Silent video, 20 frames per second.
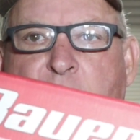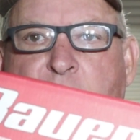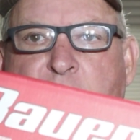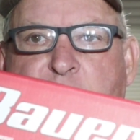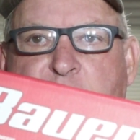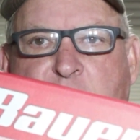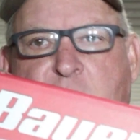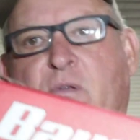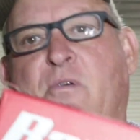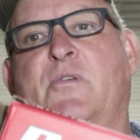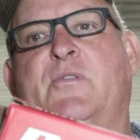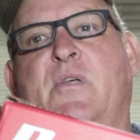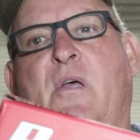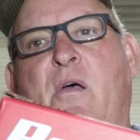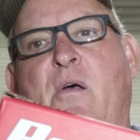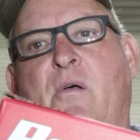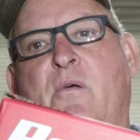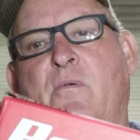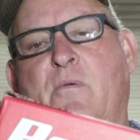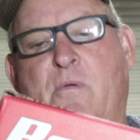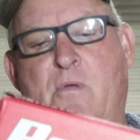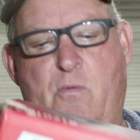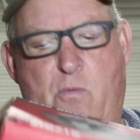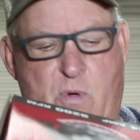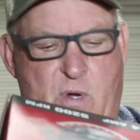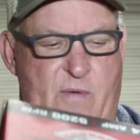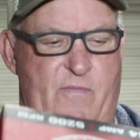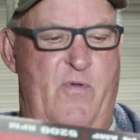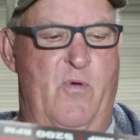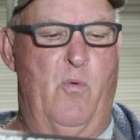skill saw,
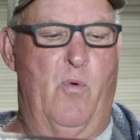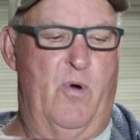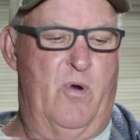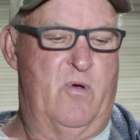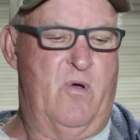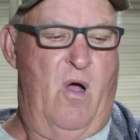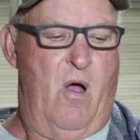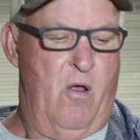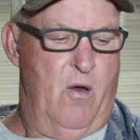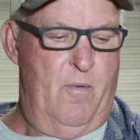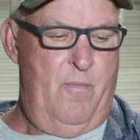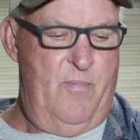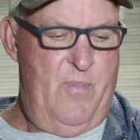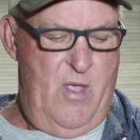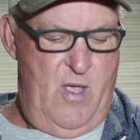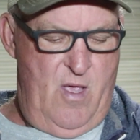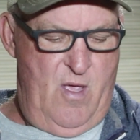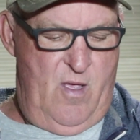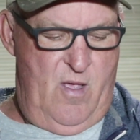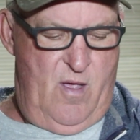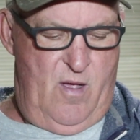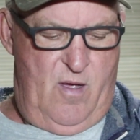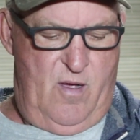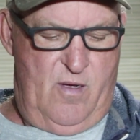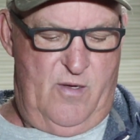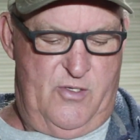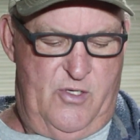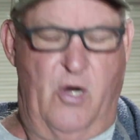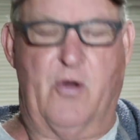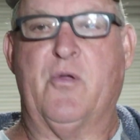whatever you want to call
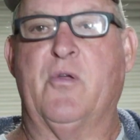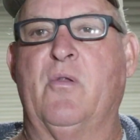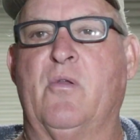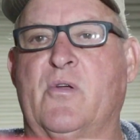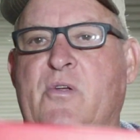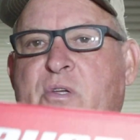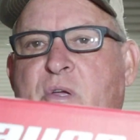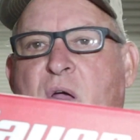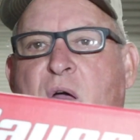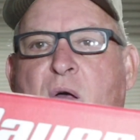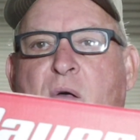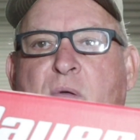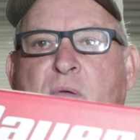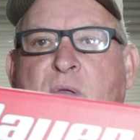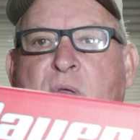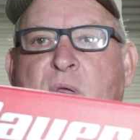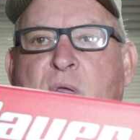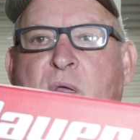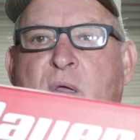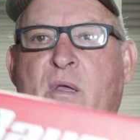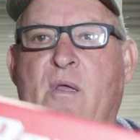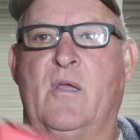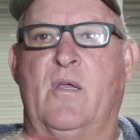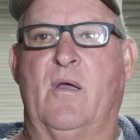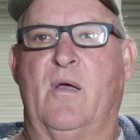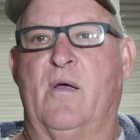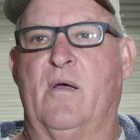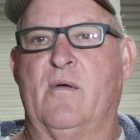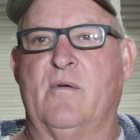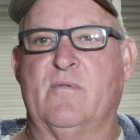them, circular saw.
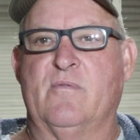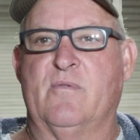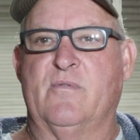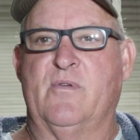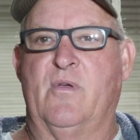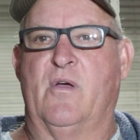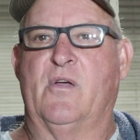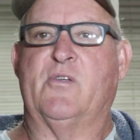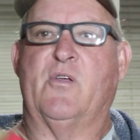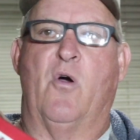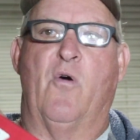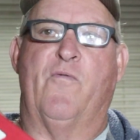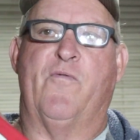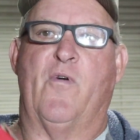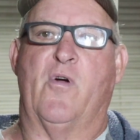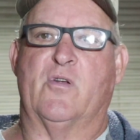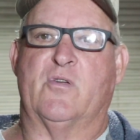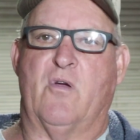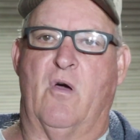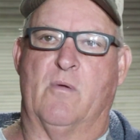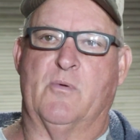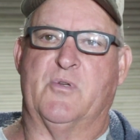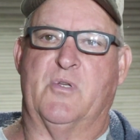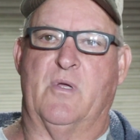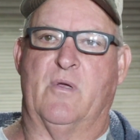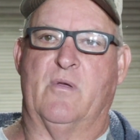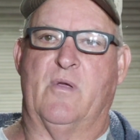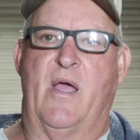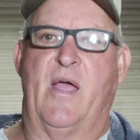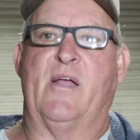Us old farts call
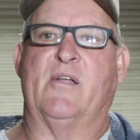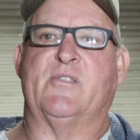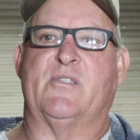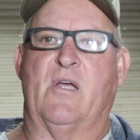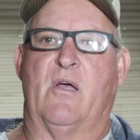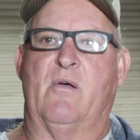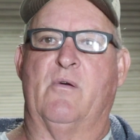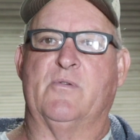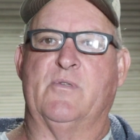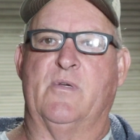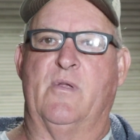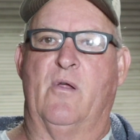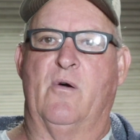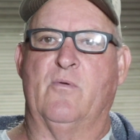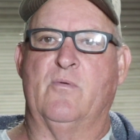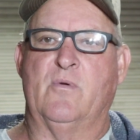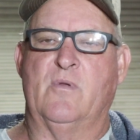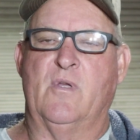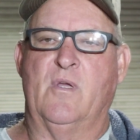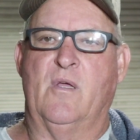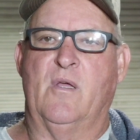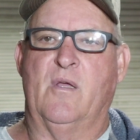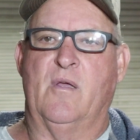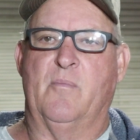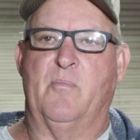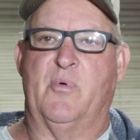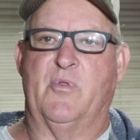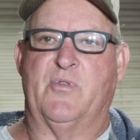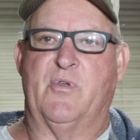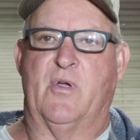hand saws, you know,
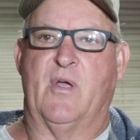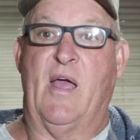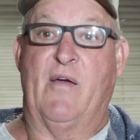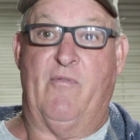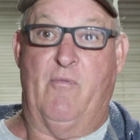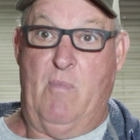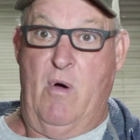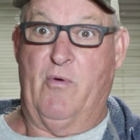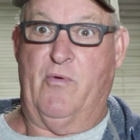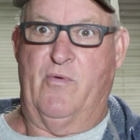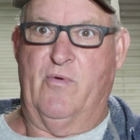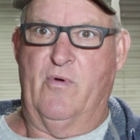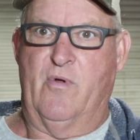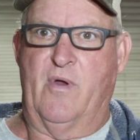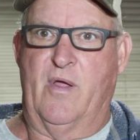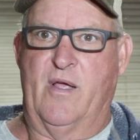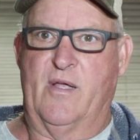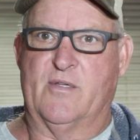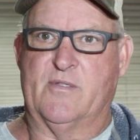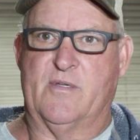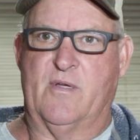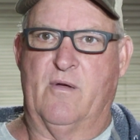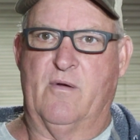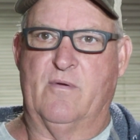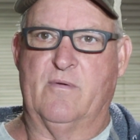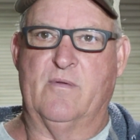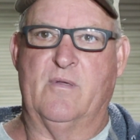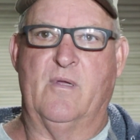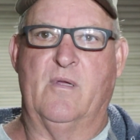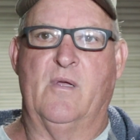but they have a motor on hand saw.
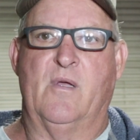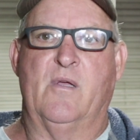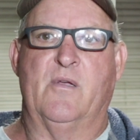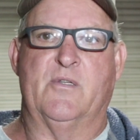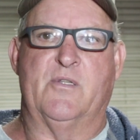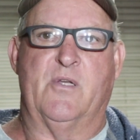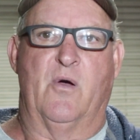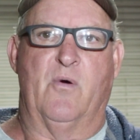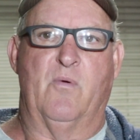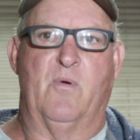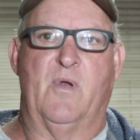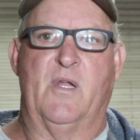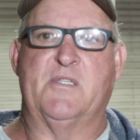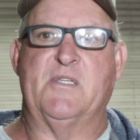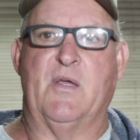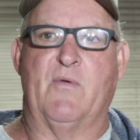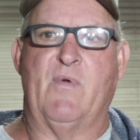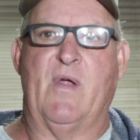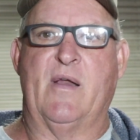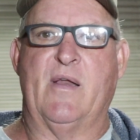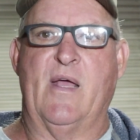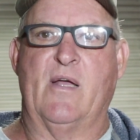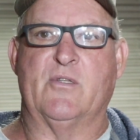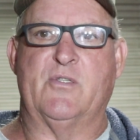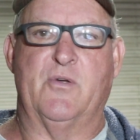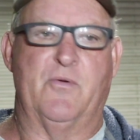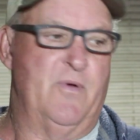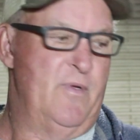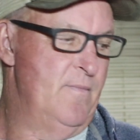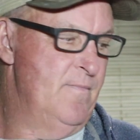So let's get right down
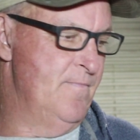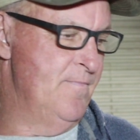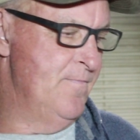to it.